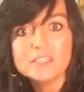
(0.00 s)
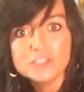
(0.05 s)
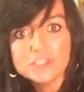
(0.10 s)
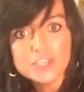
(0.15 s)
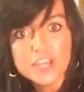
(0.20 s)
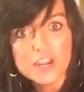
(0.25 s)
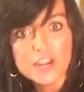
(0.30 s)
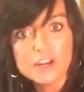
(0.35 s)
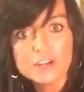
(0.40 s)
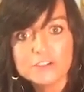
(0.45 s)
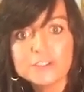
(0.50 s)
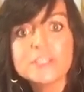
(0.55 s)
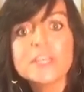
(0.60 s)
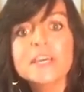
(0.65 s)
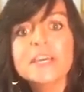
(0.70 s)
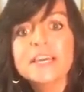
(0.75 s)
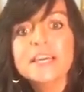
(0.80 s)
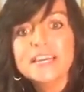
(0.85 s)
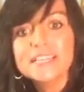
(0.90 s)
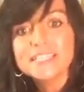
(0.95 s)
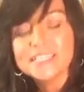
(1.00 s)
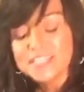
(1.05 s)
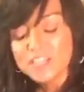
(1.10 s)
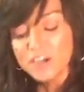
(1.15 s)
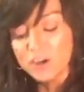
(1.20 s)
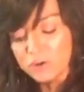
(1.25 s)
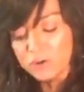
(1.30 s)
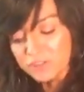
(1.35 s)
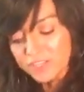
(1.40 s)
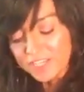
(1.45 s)
the shares. It's the
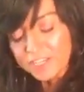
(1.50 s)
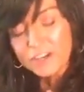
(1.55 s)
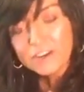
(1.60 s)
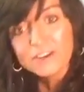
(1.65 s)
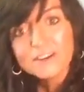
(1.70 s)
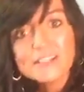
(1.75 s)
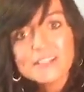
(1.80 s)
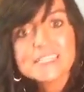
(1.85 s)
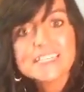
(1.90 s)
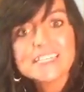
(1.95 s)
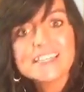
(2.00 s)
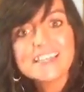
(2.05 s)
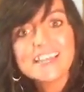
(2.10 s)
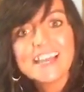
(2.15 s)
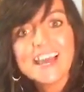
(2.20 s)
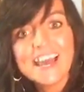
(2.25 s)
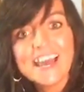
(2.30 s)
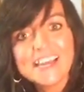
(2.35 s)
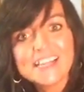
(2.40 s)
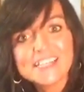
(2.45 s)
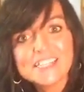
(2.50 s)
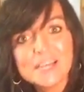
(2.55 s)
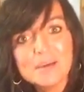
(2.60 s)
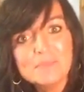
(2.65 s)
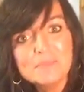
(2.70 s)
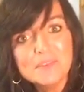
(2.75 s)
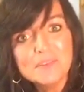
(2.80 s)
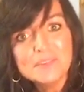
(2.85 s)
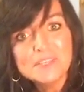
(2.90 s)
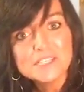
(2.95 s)
only currency that I
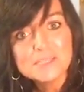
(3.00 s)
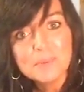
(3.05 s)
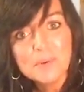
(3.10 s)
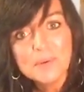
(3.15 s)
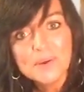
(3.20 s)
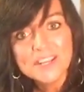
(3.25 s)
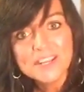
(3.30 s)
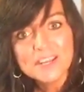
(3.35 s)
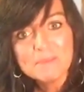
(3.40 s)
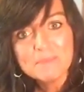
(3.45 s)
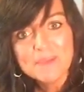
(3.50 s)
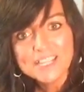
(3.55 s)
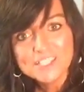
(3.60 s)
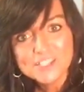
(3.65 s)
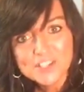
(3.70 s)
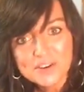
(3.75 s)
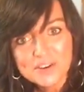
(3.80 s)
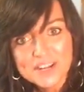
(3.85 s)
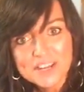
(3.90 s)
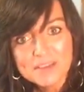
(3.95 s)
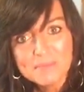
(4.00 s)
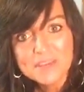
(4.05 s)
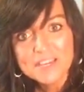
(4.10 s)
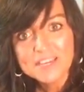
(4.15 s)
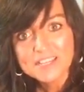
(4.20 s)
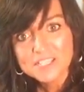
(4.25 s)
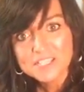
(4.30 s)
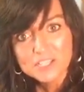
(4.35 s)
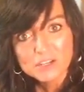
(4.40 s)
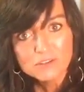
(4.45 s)
accept at this point in my journey,
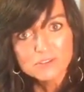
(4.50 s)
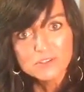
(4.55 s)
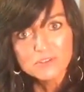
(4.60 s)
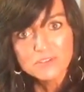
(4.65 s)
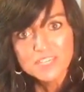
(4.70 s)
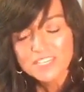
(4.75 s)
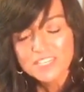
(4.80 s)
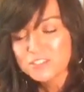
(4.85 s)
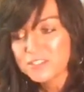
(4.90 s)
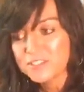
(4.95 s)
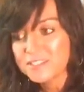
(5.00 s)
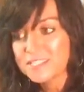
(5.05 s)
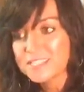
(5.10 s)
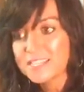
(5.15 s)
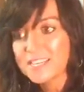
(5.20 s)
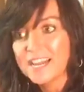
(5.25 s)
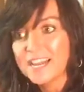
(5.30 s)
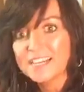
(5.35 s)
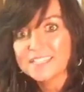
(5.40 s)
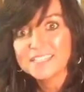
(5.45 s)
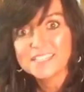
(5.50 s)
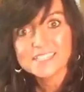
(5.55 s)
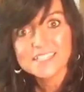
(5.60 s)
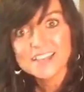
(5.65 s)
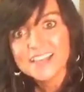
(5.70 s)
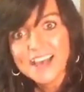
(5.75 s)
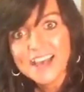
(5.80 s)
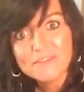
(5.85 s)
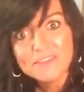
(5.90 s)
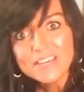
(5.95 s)
because Go-To Kitchens does
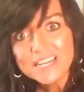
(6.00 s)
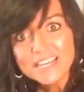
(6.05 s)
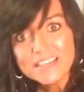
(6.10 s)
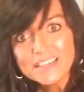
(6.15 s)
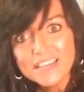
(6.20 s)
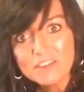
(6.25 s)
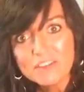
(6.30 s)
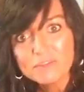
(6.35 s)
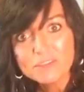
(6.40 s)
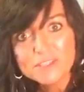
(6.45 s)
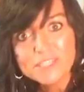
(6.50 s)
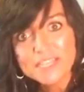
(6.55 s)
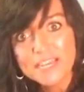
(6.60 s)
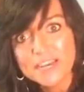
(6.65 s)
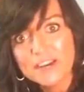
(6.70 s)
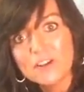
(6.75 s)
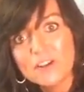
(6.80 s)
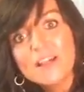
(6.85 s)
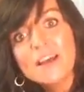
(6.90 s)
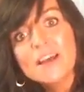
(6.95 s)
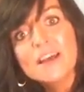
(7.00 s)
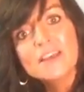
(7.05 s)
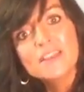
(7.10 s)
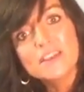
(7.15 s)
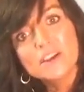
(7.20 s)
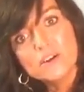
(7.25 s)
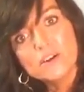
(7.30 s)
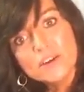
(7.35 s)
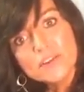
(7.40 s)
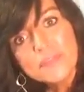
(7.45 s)
not have anything for sale.
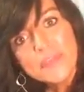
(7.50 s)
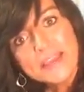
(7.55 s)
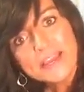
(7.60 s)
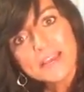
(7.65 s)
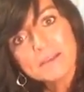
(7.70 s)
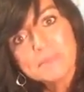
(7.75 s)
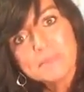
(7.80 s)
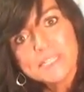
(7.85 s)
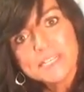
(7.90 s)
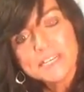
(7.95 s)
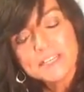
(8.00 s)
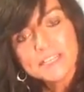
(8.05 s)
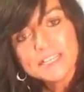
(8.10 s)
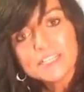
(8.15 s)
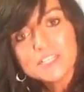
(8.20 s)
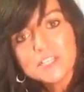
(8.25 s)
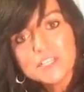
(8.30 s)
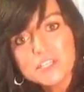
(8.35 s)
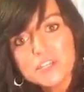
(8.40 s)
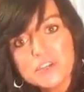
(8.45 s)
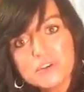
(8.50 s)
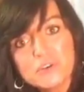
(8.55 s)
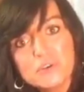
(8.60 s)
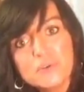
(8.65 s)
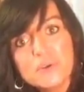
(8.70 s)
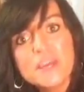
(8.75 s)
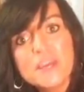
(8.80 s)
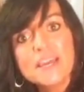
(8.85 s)
The only thing I'm selling to you